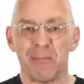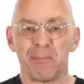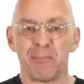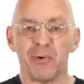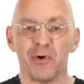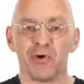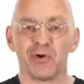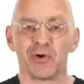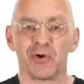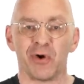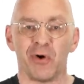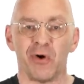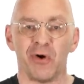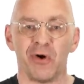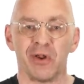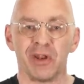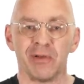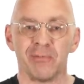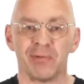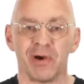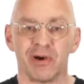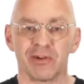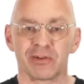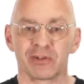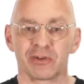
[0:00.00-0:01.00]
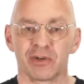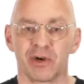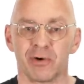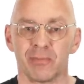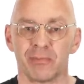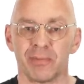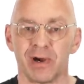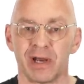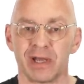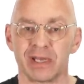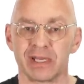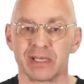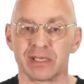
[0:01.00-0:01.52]
A book all about
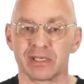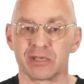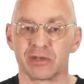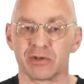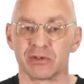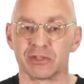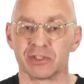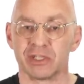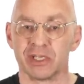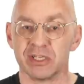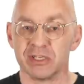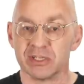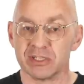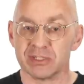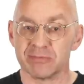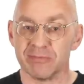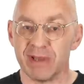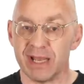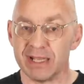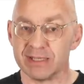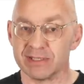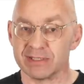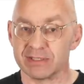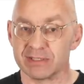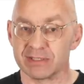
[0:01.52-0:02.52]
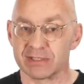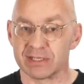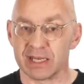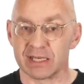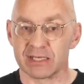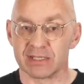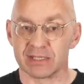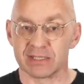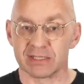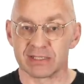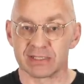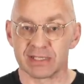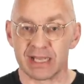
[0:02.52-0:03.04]
combining continuous maths, that
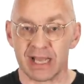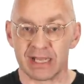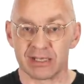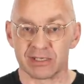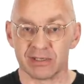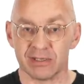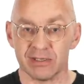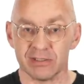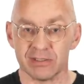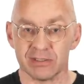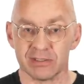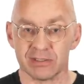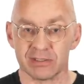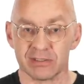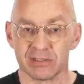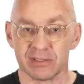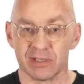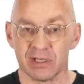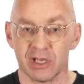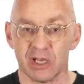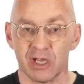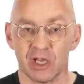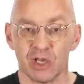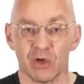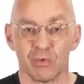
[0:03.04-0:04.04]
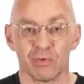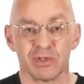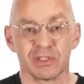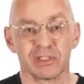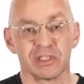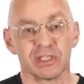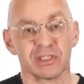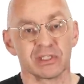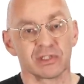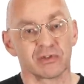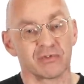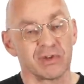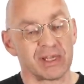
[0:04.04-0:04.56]
is calculus, with
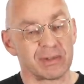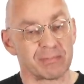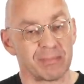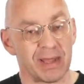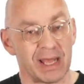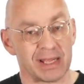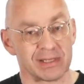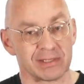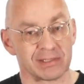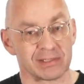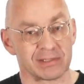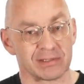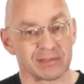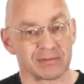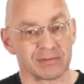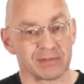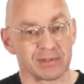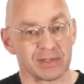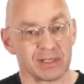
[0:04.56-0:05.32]
discrete maths.